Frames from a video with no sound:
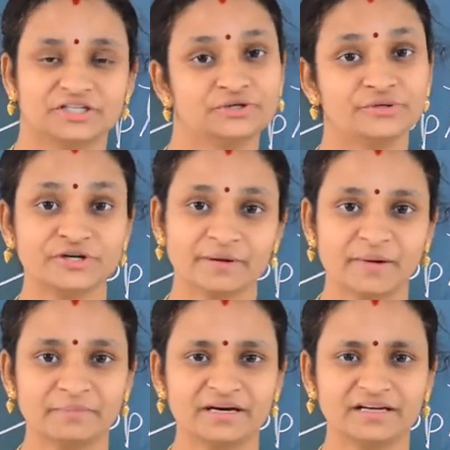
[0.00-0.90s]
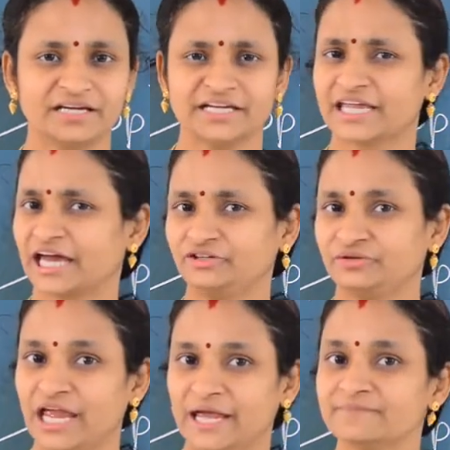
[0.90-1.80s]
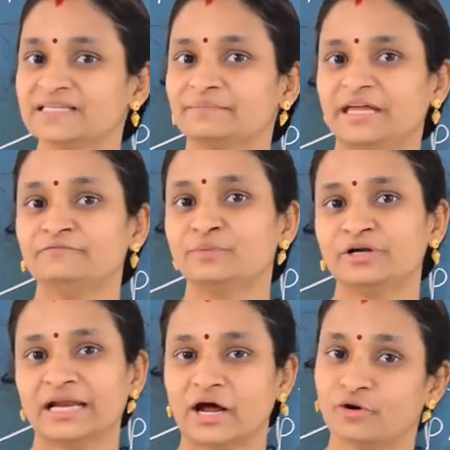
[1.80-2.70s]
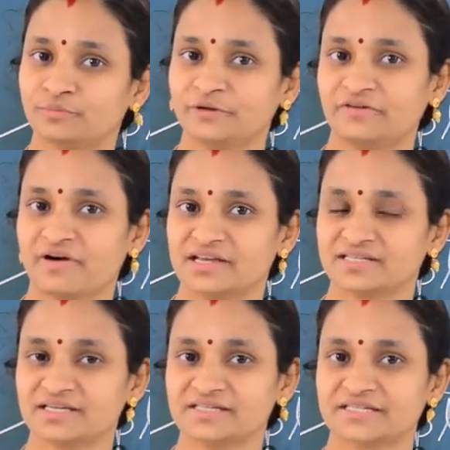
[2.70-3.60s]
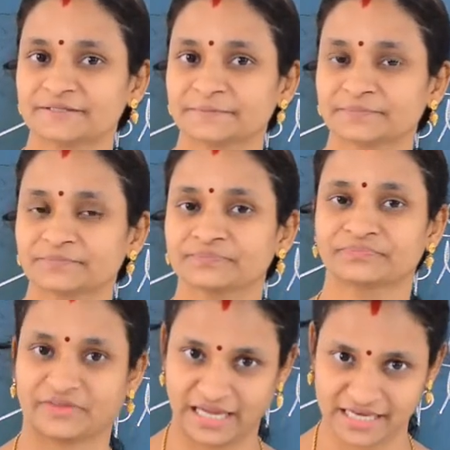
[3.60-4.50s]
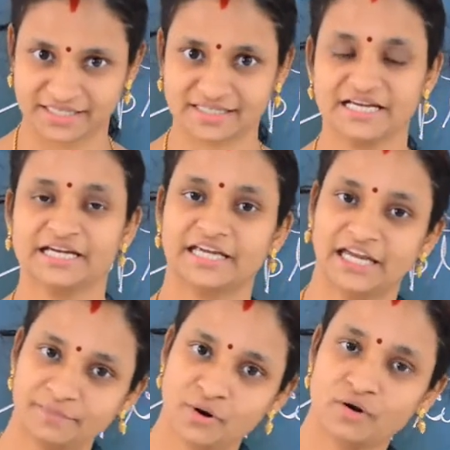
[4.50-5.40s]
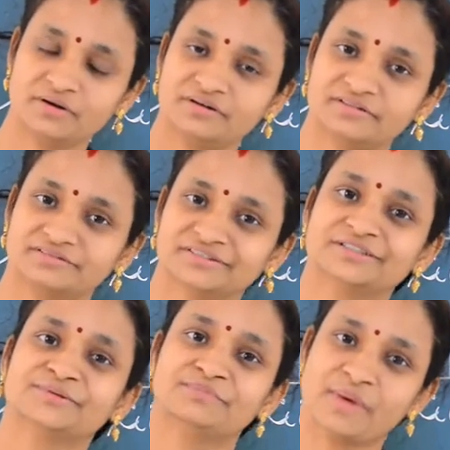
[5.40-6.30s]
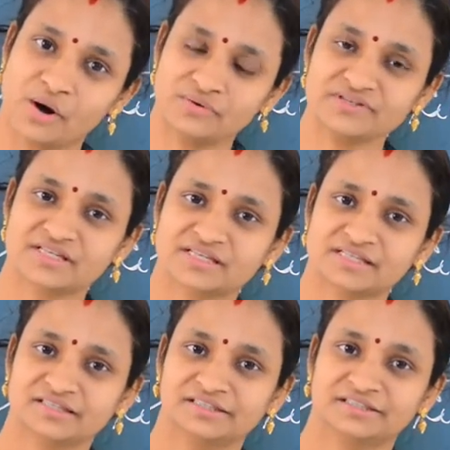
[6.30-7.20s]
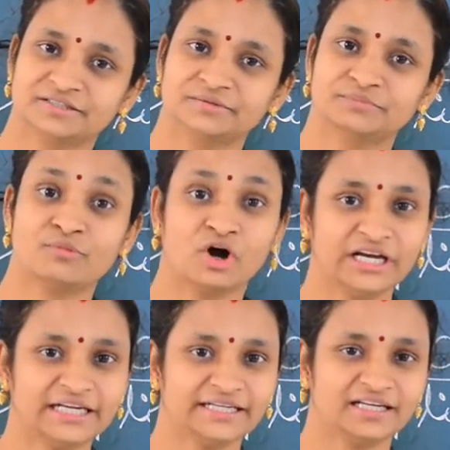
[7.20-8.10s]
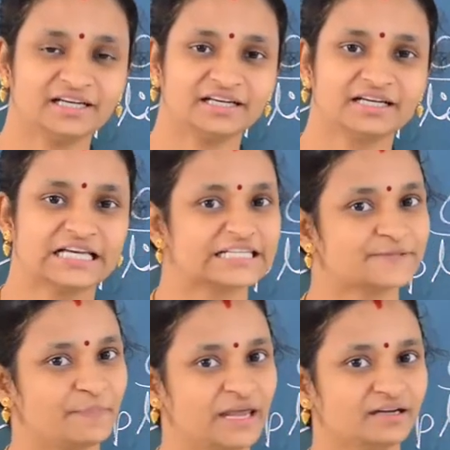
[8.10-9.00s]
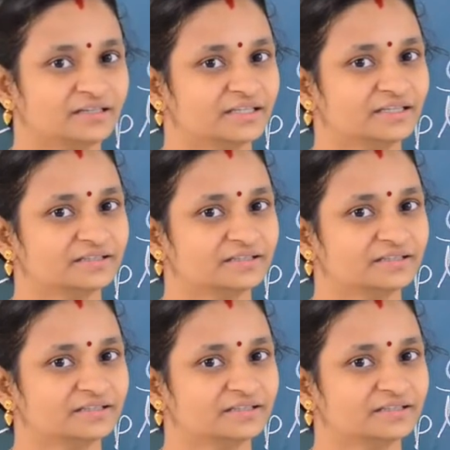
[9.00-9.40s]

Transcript: Do you remember? Can you name some input and output devices? Yes, keyboard, mouse, monitor, speaker.